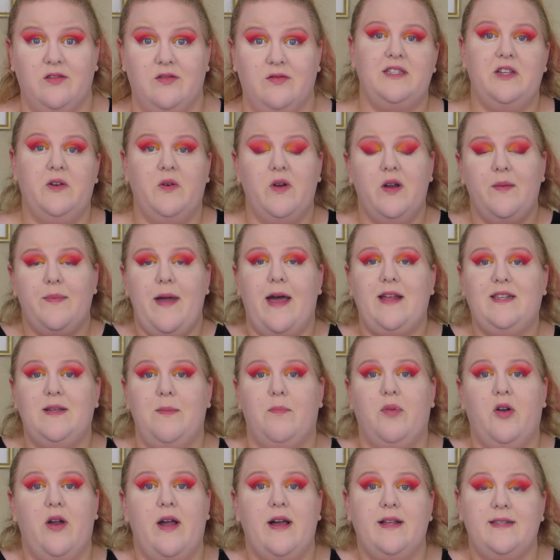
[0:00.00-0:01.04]
So we're about to
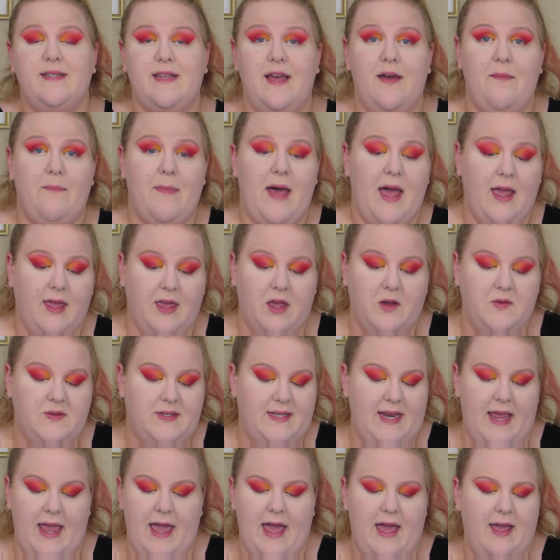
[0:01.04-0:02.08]
bronze up my
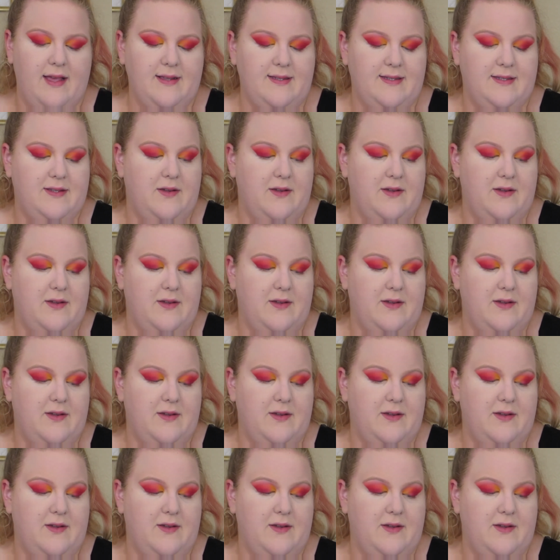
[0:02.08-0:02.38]
ghosty ass.